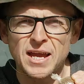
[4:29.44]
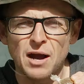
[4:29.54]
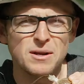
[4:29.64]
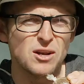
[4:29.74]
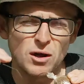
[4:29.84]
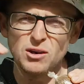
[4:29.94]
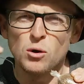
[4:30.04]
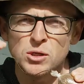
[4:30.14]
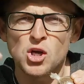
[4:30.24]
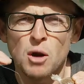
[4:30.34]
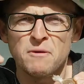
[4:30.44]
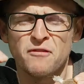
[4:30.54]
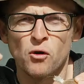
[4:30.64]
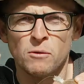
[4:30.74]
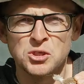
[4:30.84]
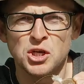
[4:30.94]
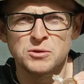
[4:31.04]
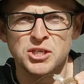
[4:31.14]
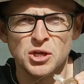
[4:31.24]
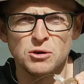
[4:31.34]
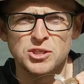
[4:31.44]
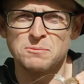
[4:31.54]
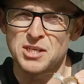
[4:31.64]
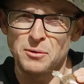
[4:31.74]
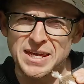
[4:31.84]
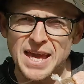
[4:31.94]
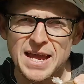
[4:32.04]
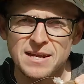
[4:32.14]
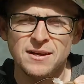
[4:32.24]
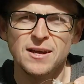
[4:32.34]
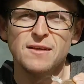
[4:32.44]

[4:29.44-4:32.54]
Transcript: they're going, like long time before I'm due to use them. So again,